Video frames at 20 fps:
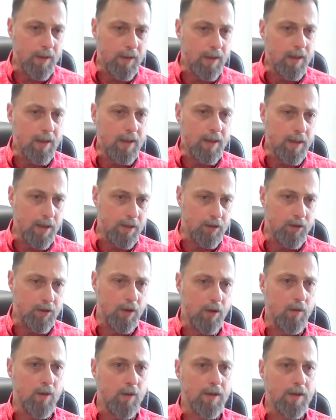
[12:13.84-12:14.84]
but in a
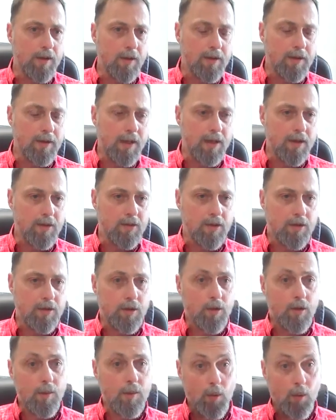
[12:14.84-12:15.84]
nutshell, what that is
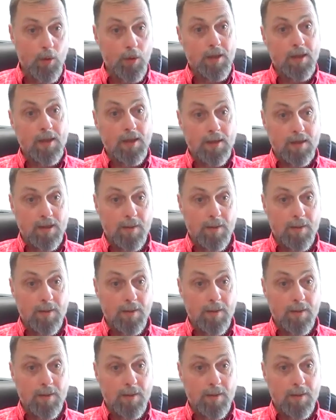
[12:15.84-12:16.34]
you're appointing